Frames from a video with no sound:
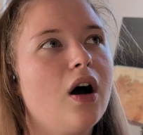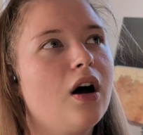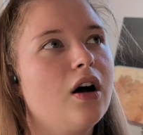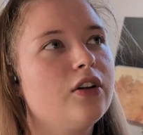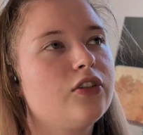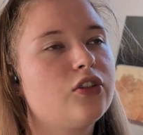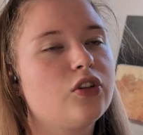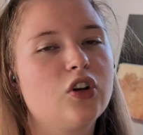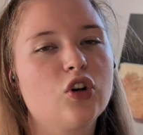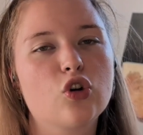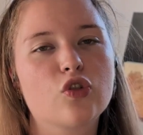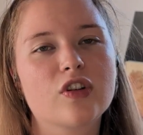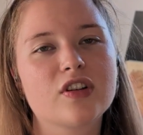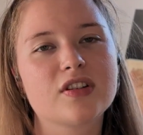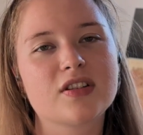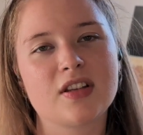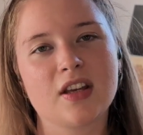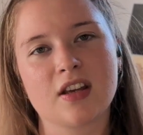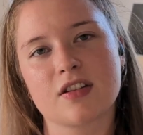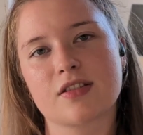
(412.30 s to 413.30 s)
doing all those
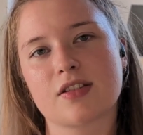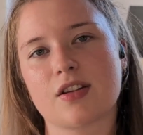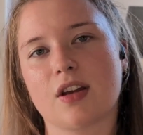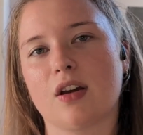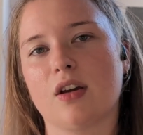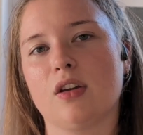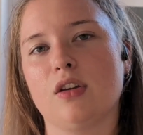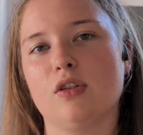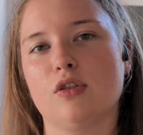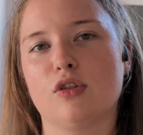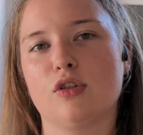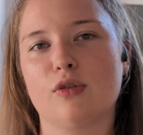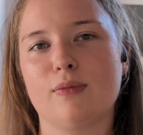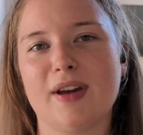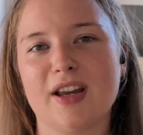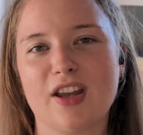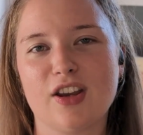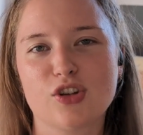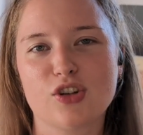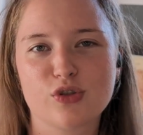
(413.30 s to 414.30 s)
things, so you're
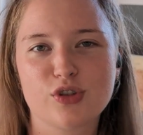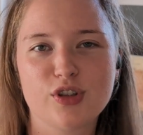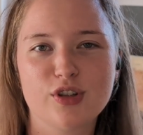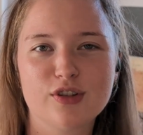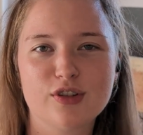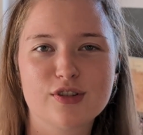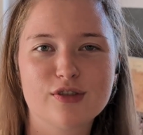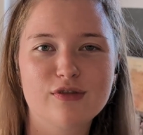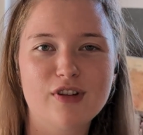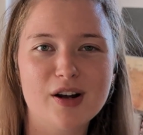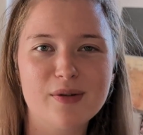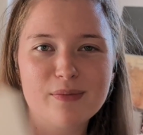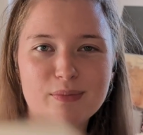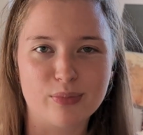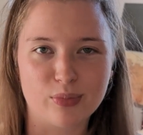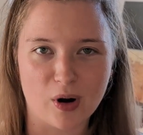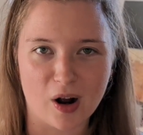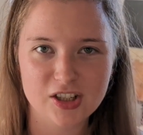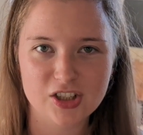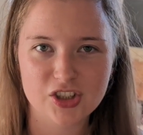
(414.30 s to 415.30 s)
making sure to use the right
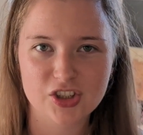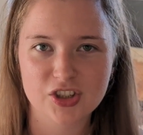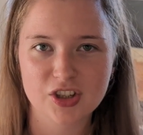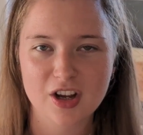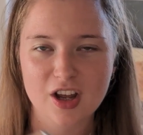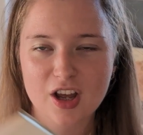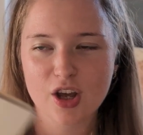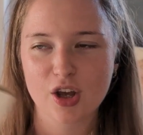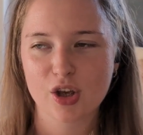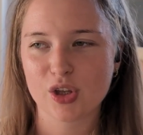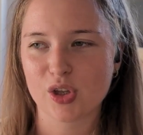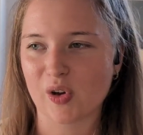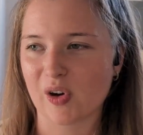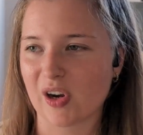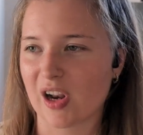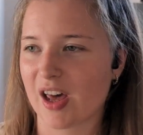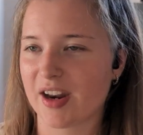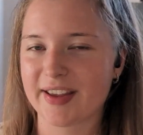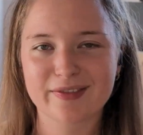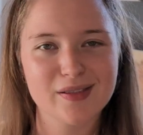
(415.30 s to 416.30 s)
brush, you're
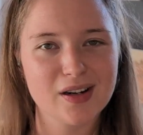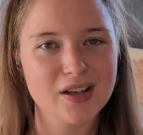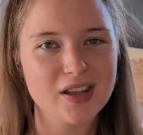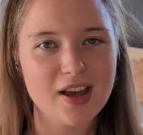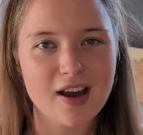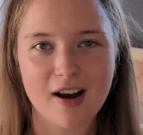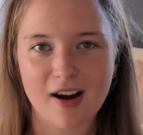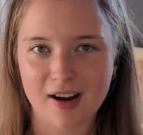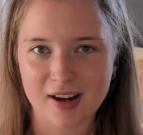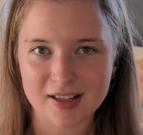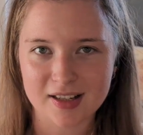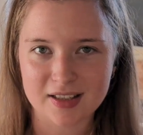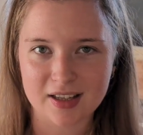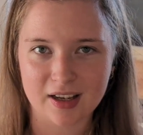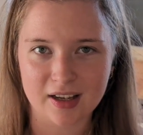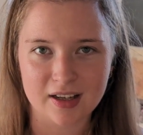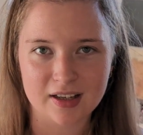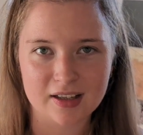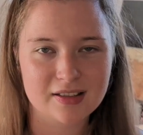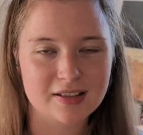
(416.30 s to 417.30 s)
learning from other
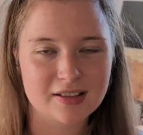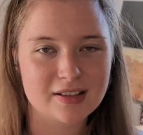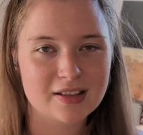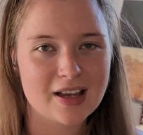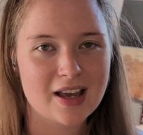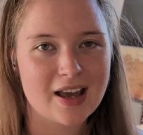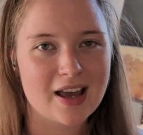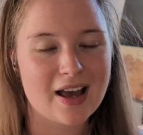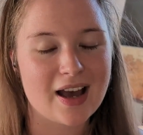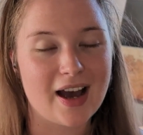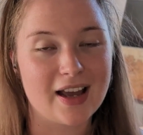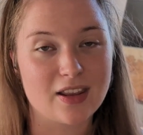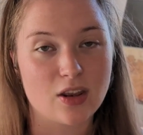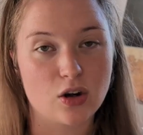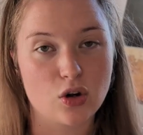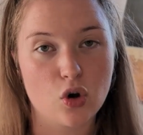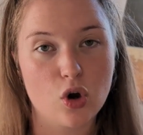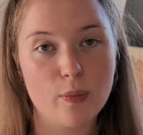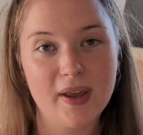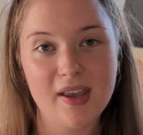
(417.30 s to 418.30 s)
artists, and you're
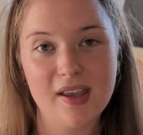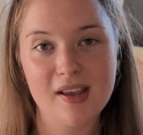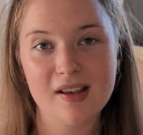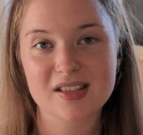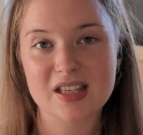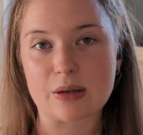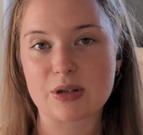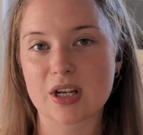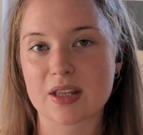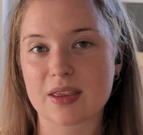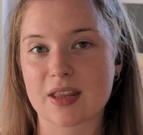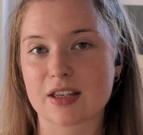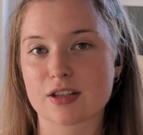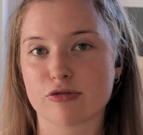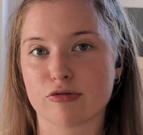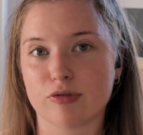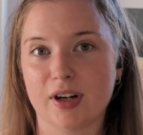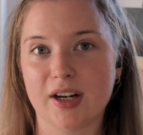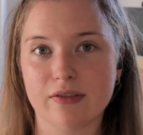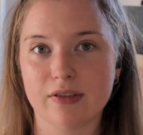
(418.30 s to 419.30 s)
not picking a subject that's
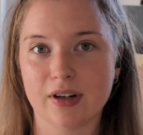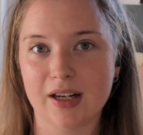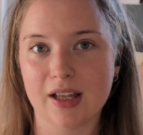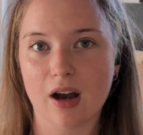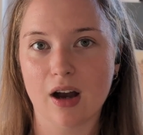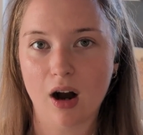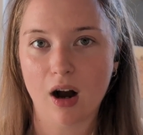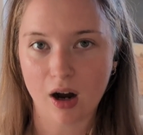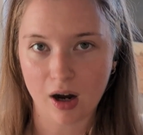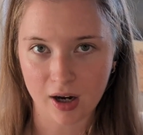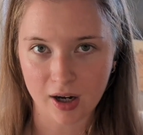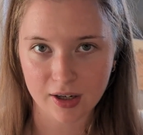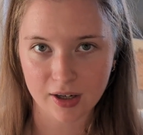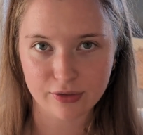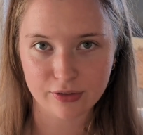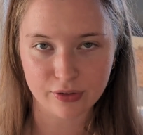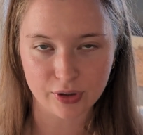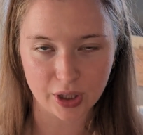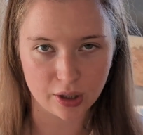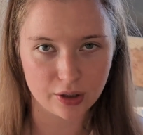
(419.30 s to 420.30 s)
really, really hard for
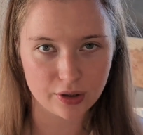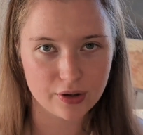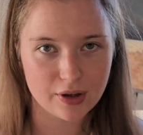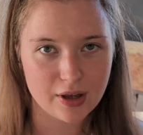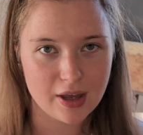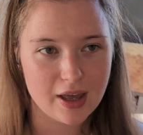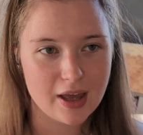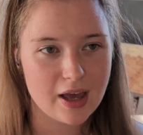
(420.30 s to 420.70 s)
you.